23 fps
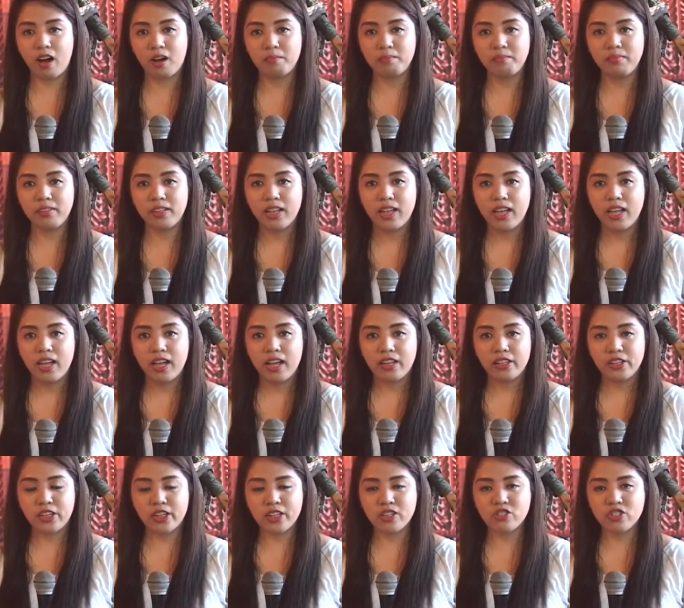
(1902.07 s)
Uh,
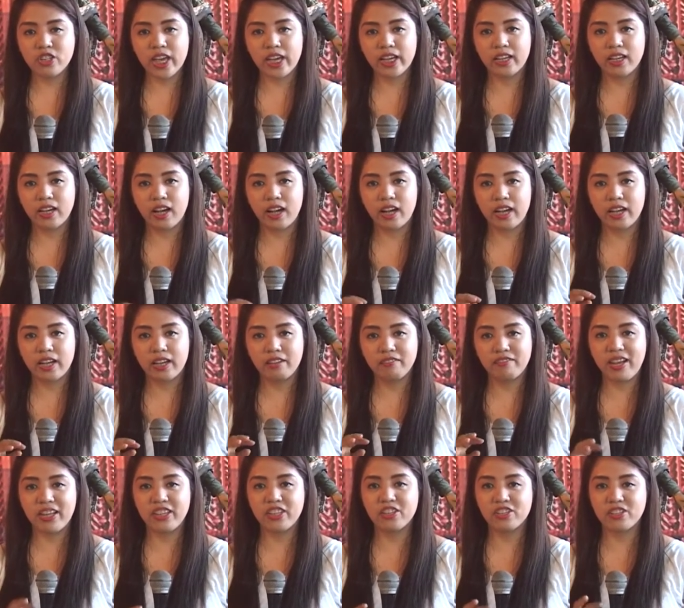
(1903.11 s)
you can check uh,
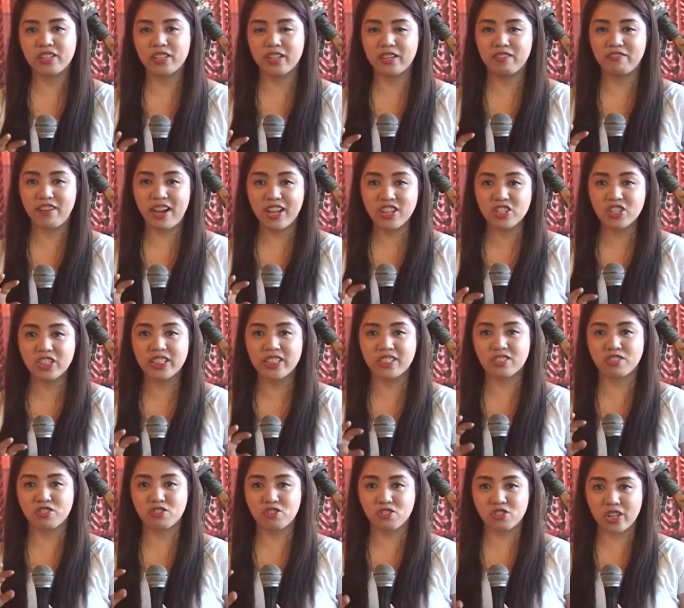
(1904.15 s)
Evangel
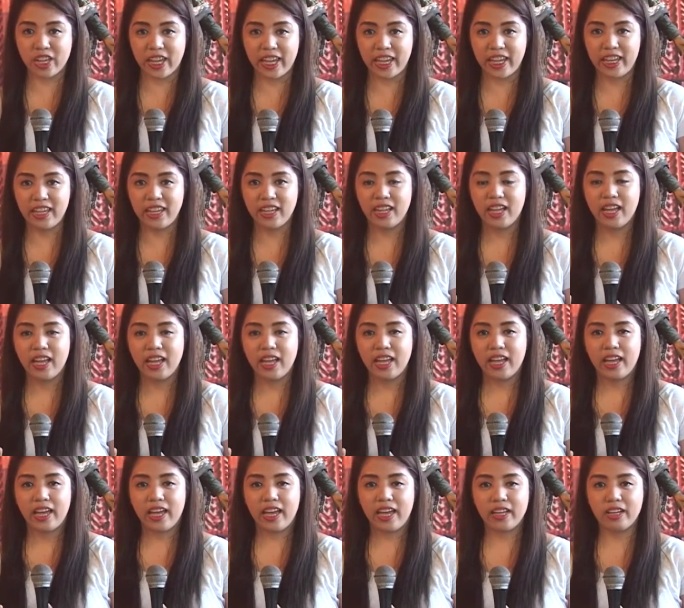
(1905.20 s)
Evangelist Shay
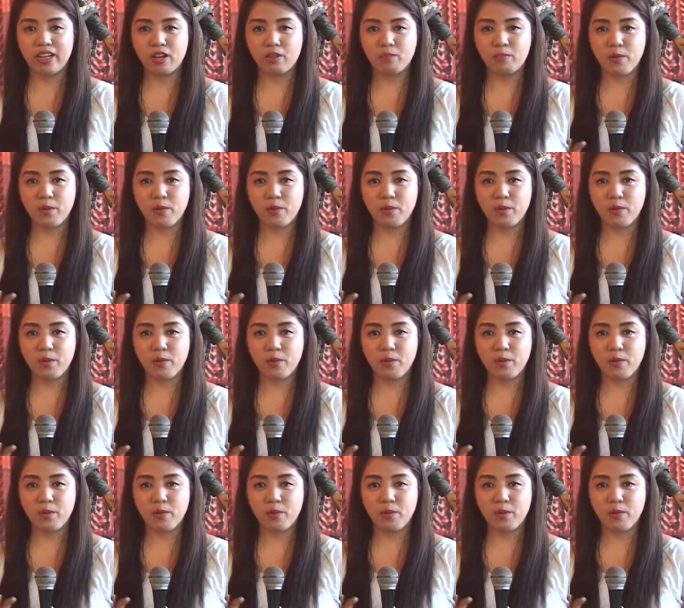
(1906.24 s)
and uh,